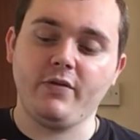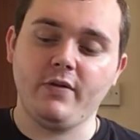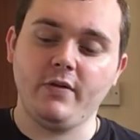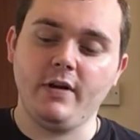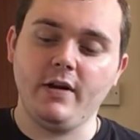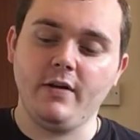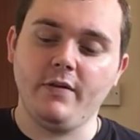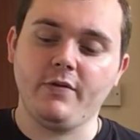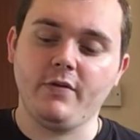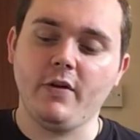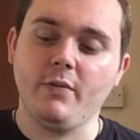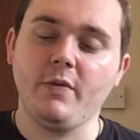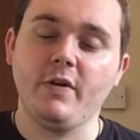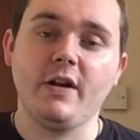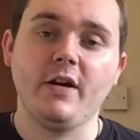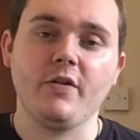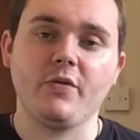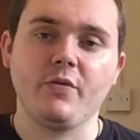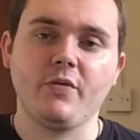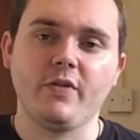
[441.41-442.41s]
if someone
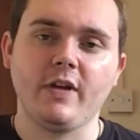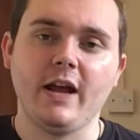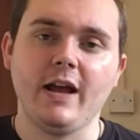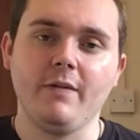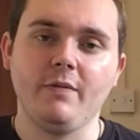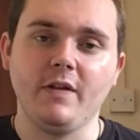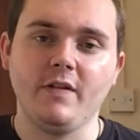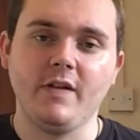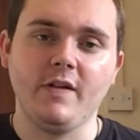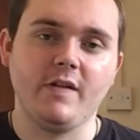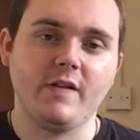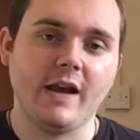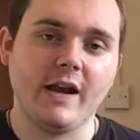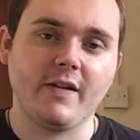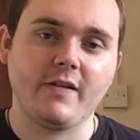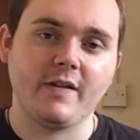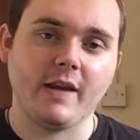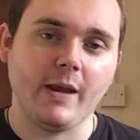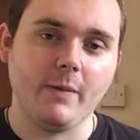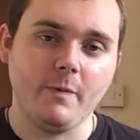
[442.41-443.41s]
else was to have this exact
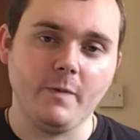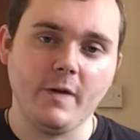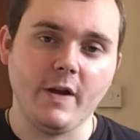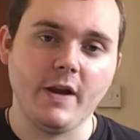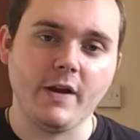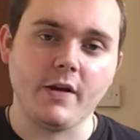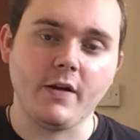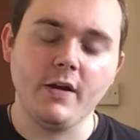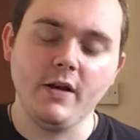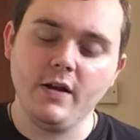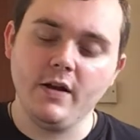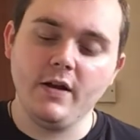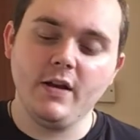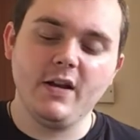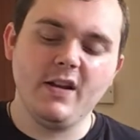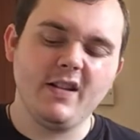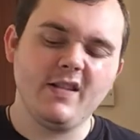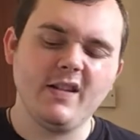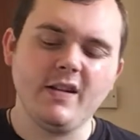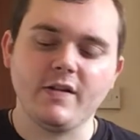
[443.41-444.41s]
same thing,
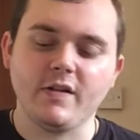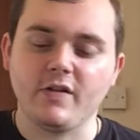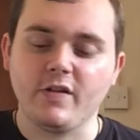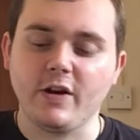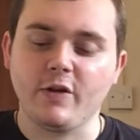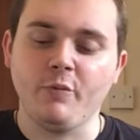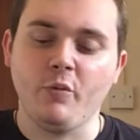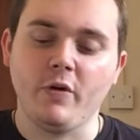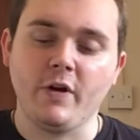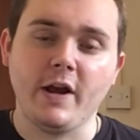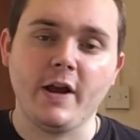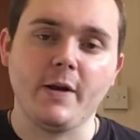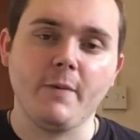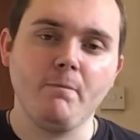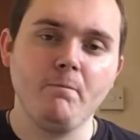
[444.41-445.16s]
this is a 6.8.